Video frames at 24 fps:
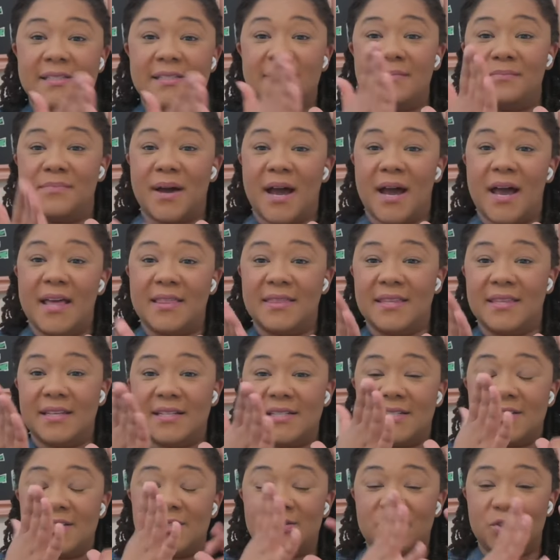by
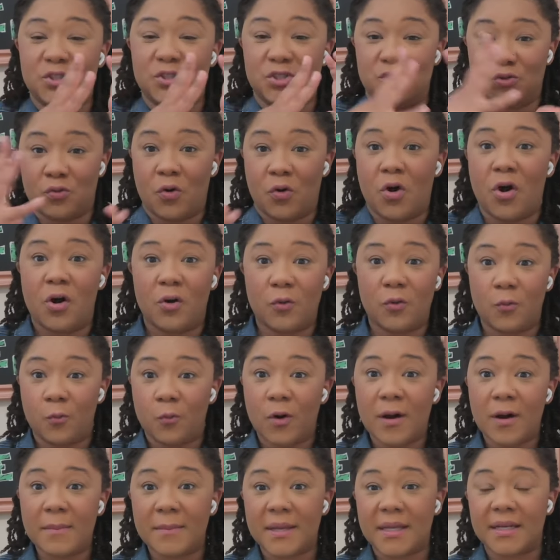this strong
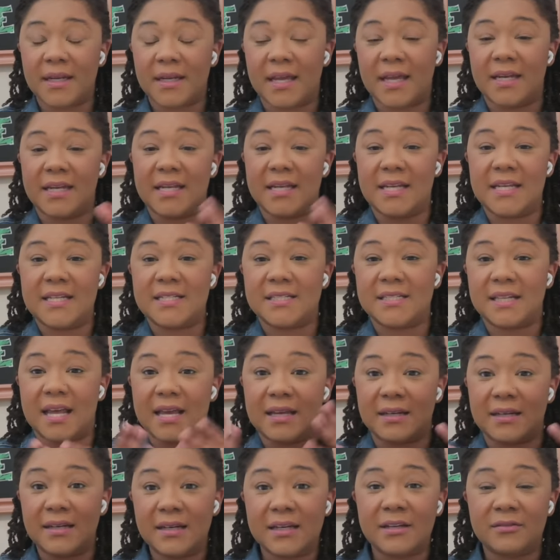woman and he's
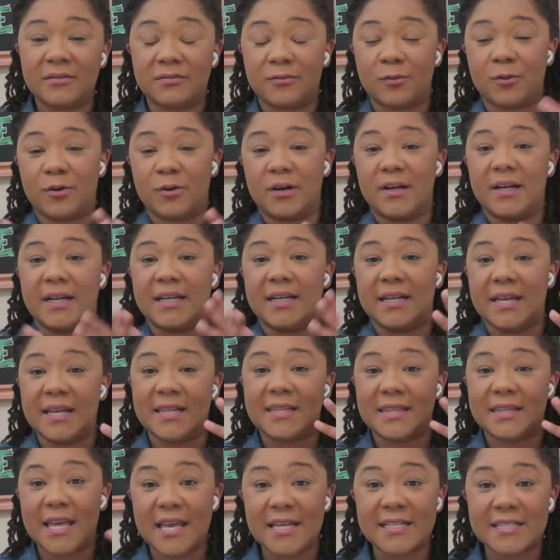like looking for her and
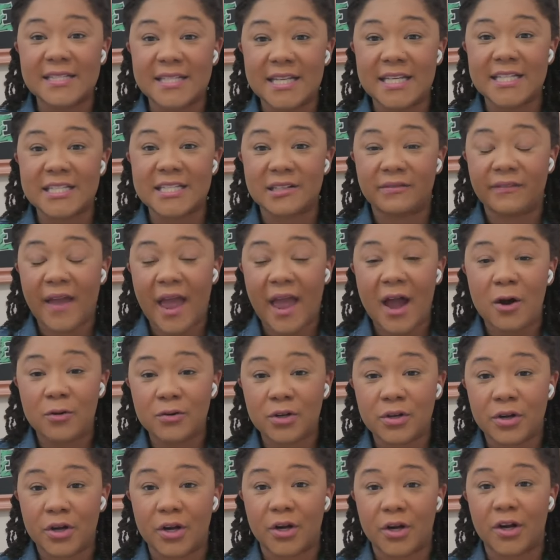he thinks he's
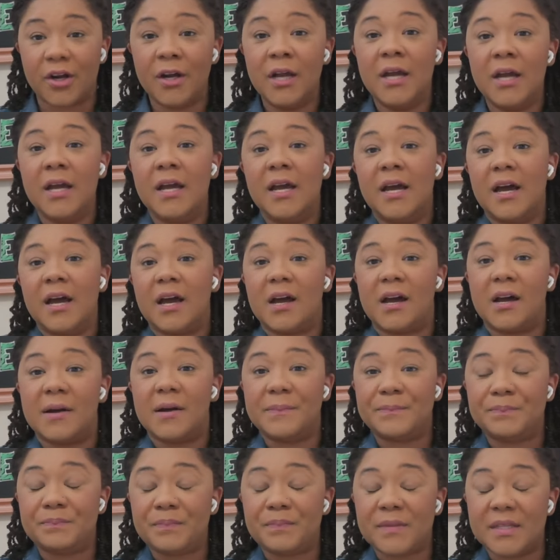found her
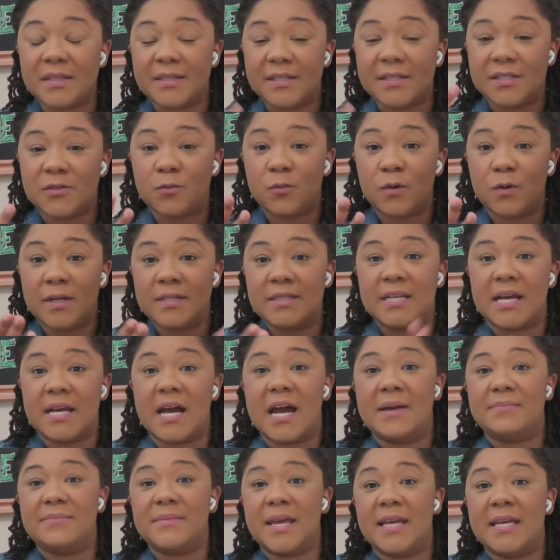um, this one
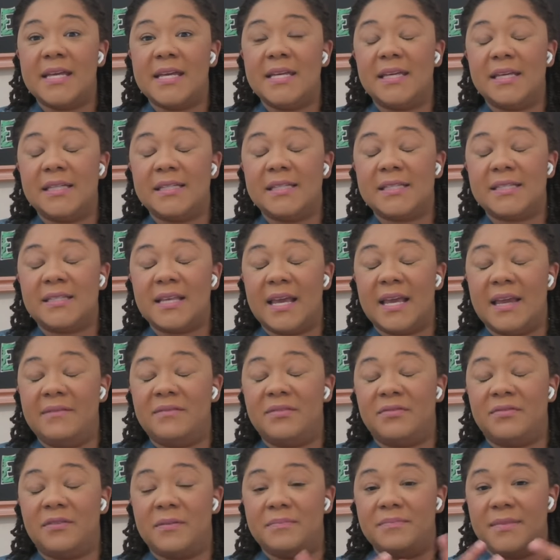time that he gets saved
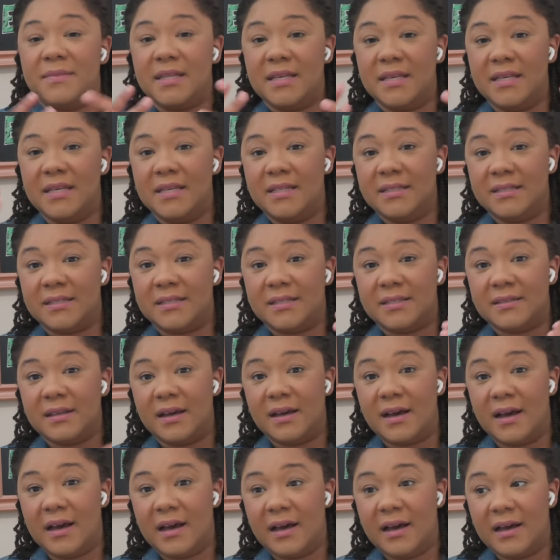from these
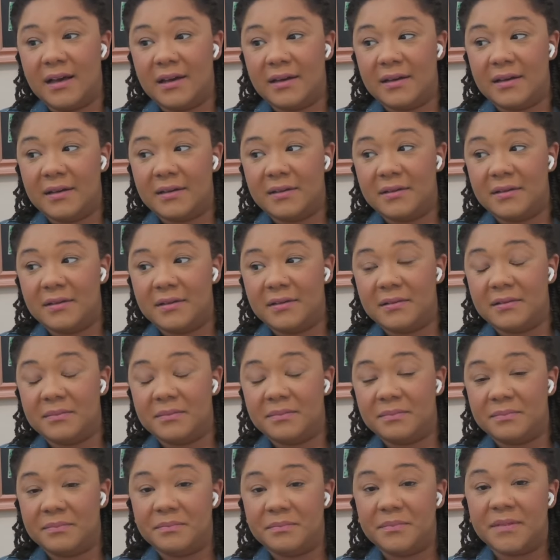uh,
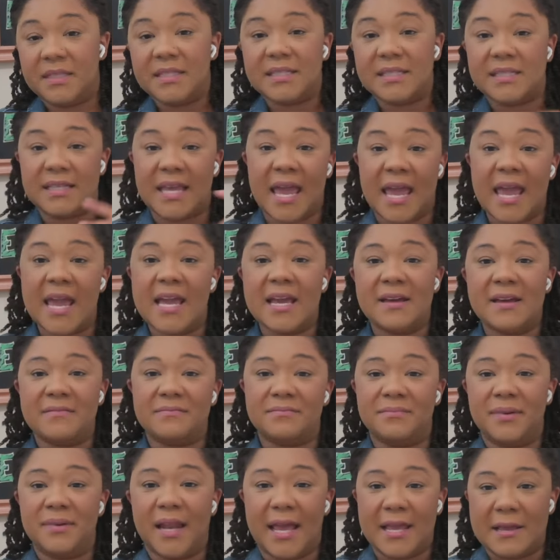this gang of
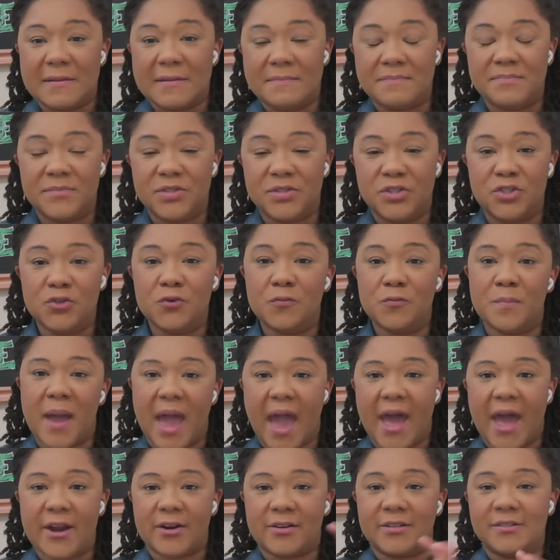like do
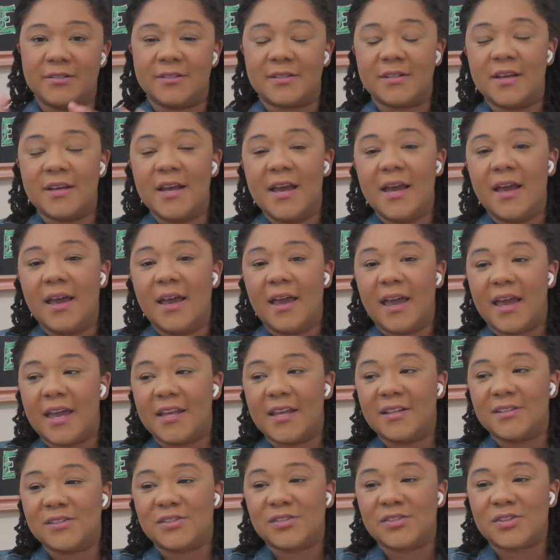batters.
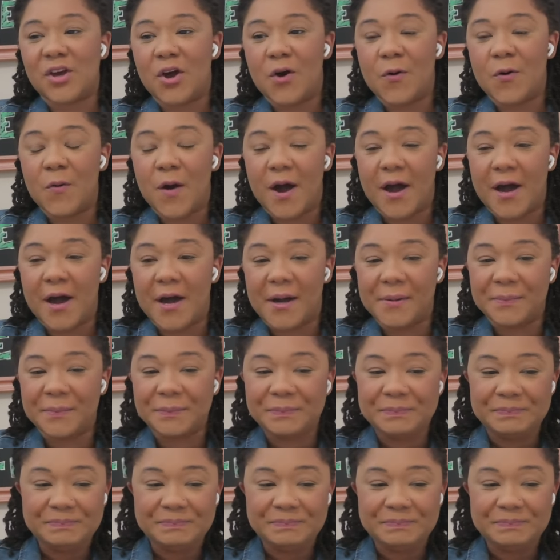And so um